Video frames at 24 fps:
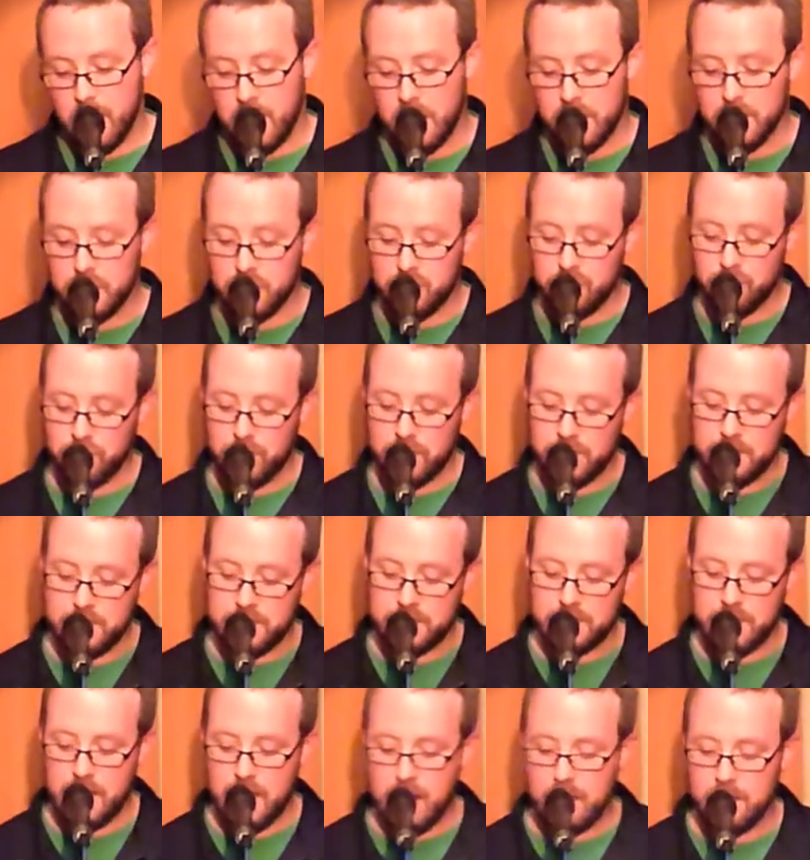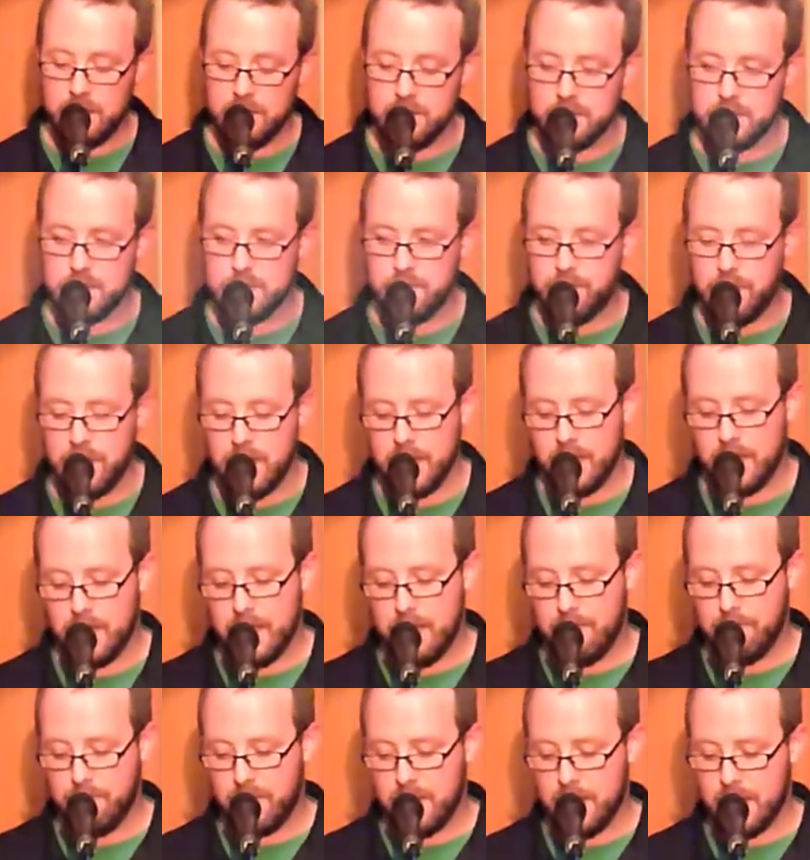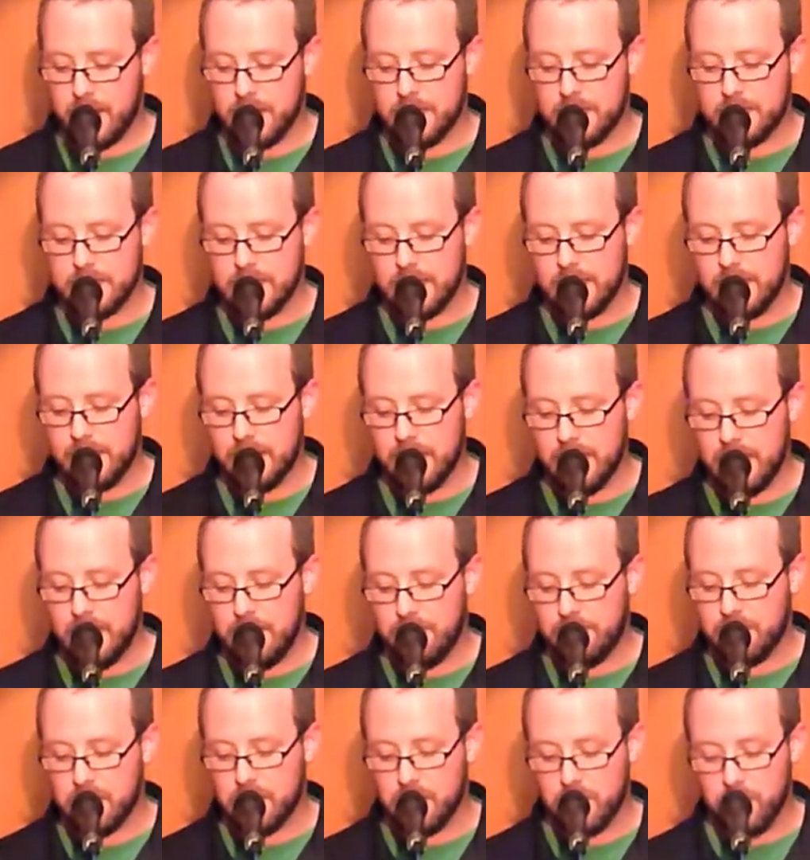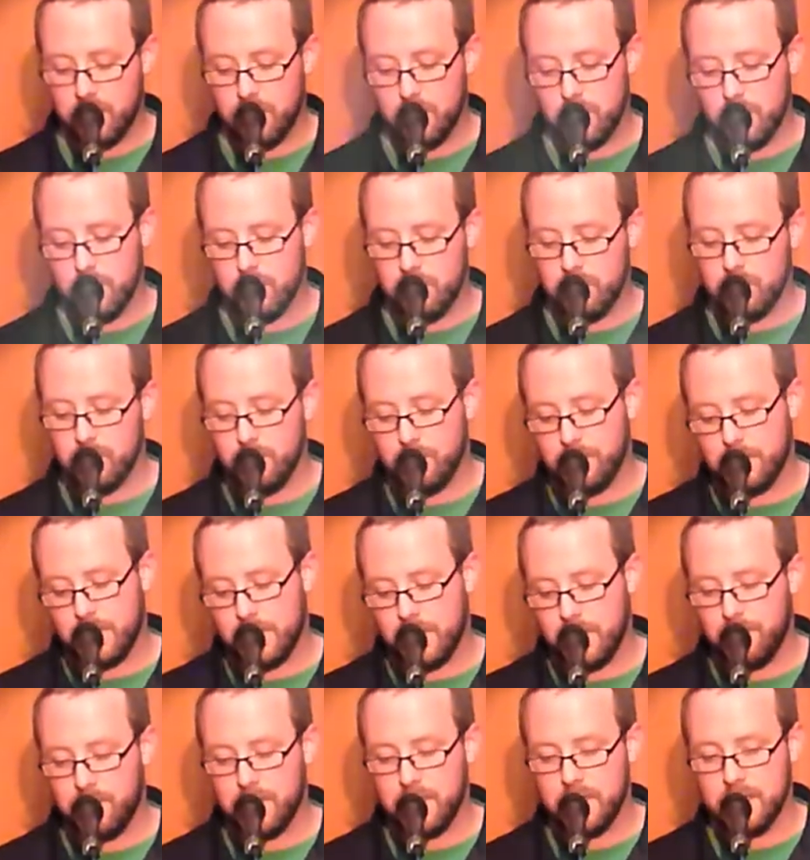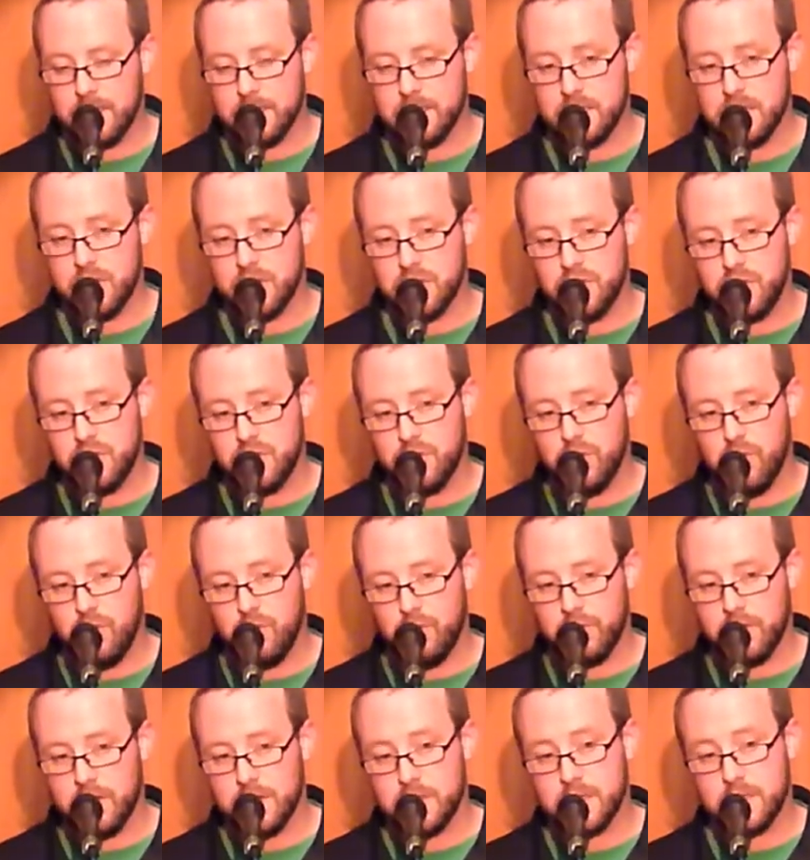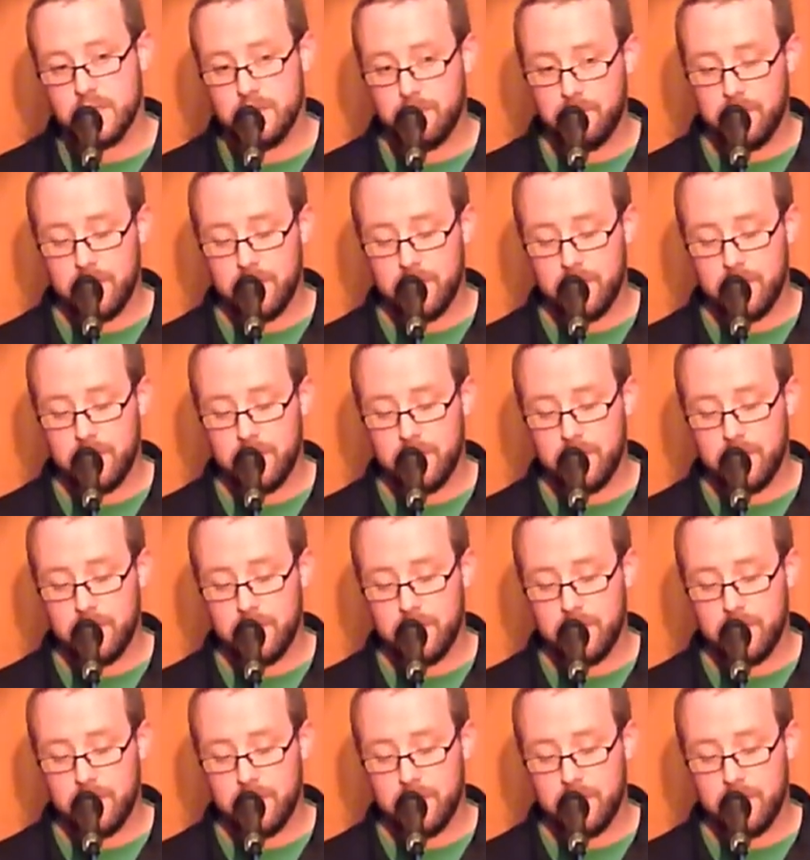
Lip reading: In studied silence by lamplight, I leave the curled up clippings in a jaundiced